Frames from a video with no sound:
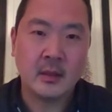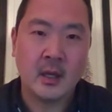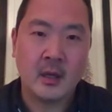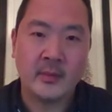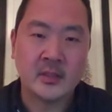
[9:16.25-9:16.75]

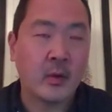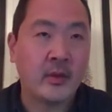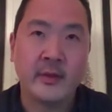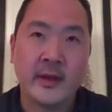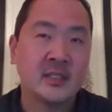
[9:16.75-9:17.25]
And so
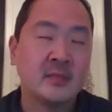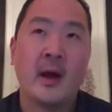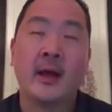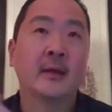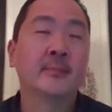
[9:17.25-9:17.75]
whether that's
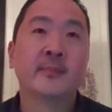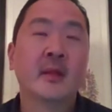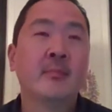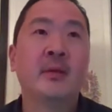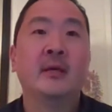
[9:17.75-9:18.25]
my
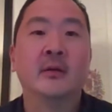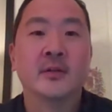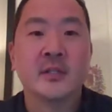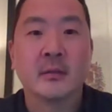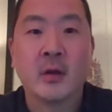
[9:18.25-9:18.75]

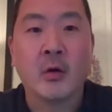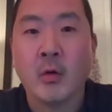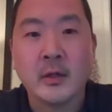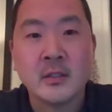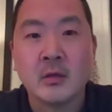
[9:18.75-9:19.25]
peers and
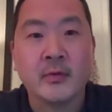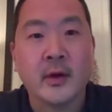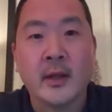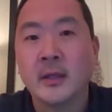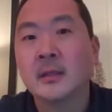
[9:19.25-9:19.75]
cohorts
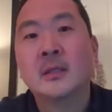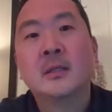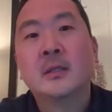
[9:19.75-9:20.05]
over at,